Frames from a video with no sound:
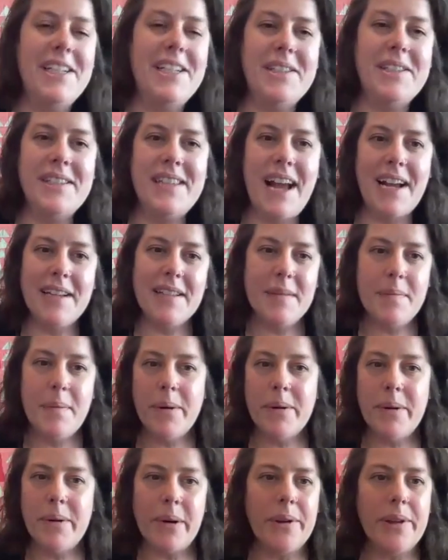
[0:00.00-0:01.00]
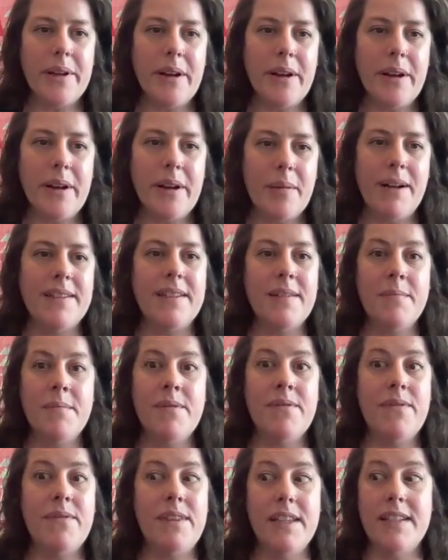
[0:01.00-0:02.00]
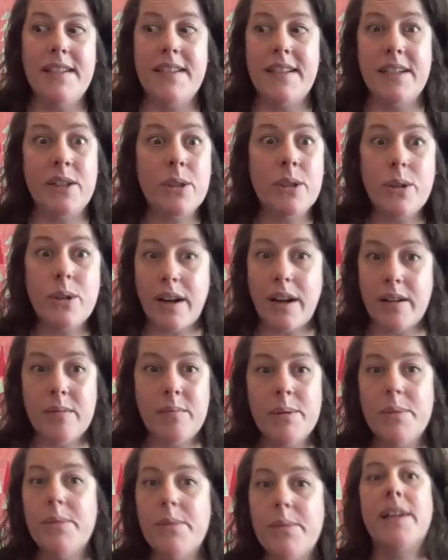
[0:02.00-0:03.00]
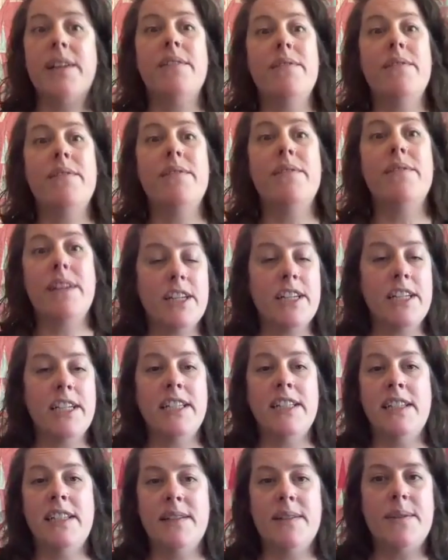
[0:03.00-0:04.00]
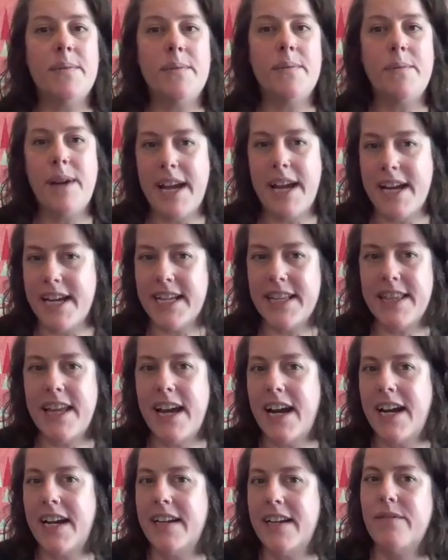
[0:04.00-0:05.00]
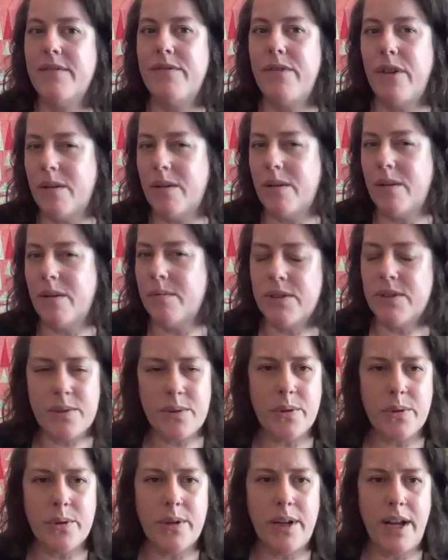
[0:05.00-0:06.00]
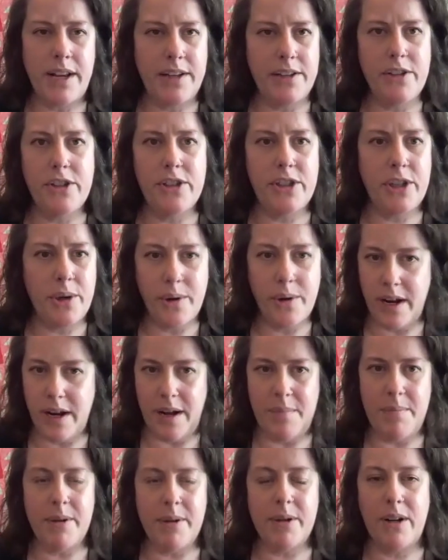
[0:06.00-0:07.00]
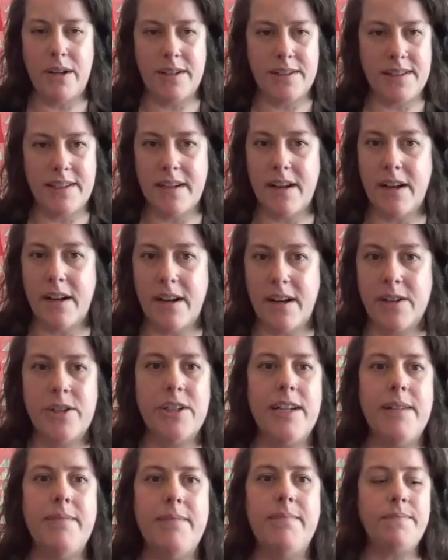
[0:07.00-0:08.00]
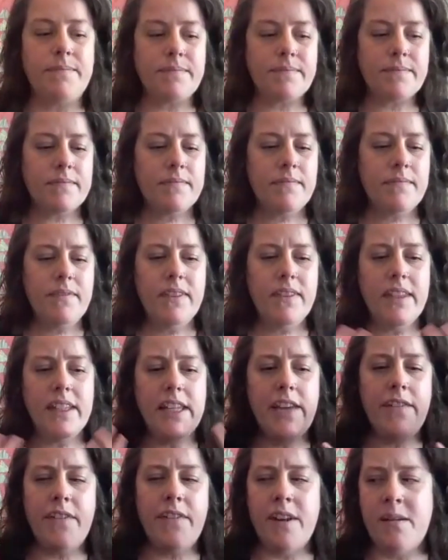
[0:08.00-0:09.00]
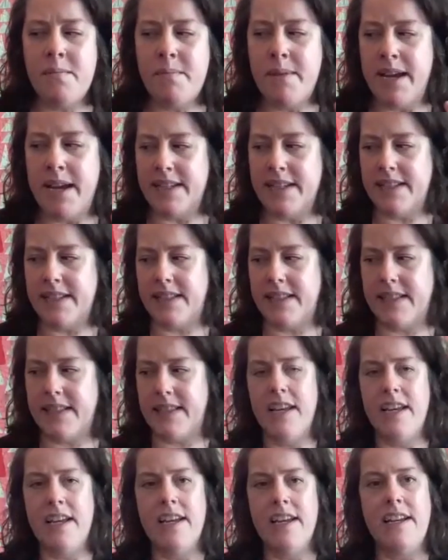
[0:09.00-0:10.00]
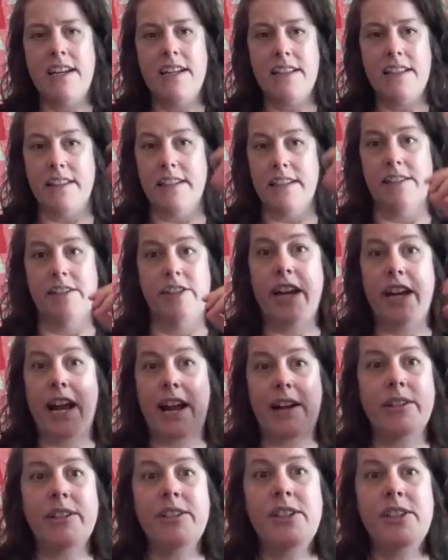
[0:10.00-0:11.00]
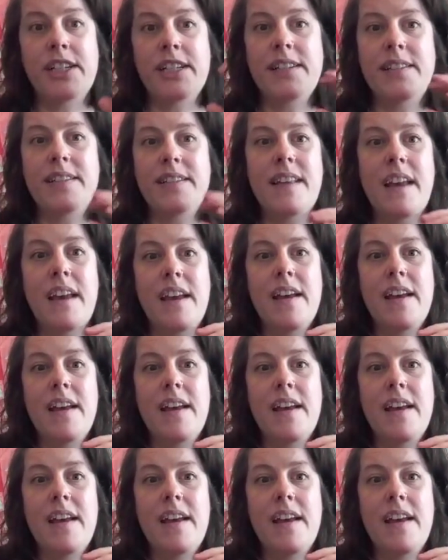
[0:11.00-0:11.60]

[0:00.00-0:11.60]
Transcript: I spoke earlier about some of this incredible innovation and this way that farm to school has showed up across the country, even amidst the challenges.